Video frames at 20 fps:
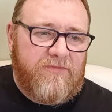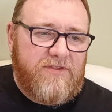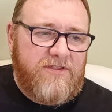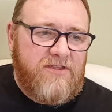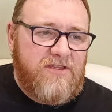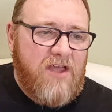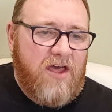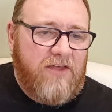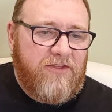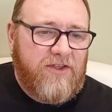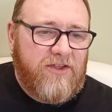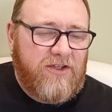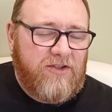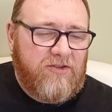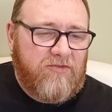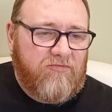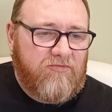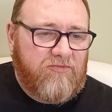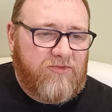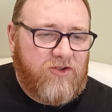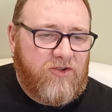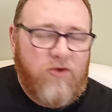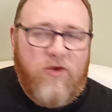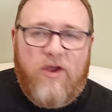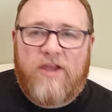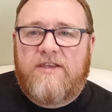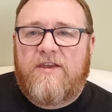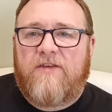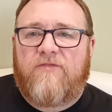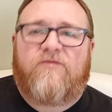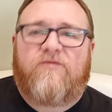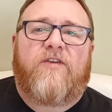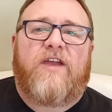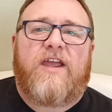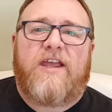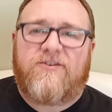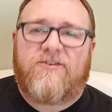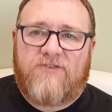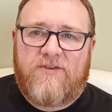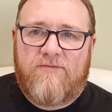Nothing too in your
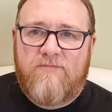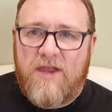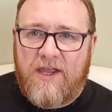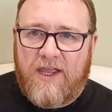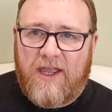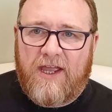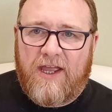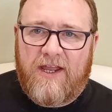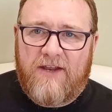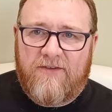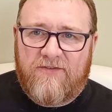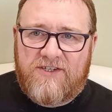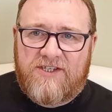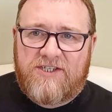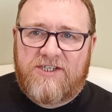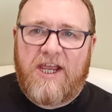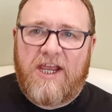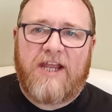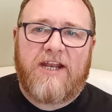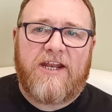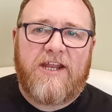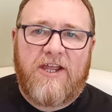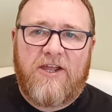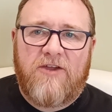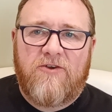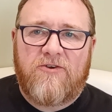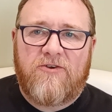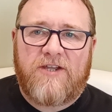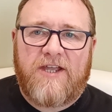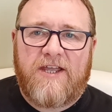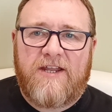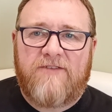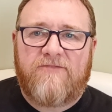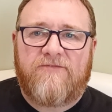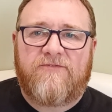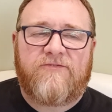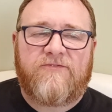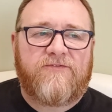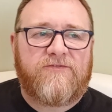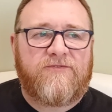face to make it kind of sickening or kind
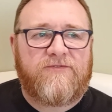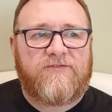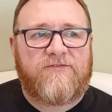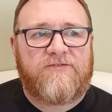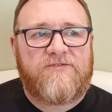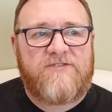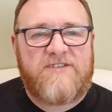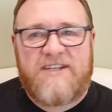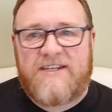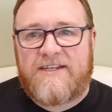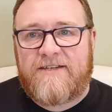of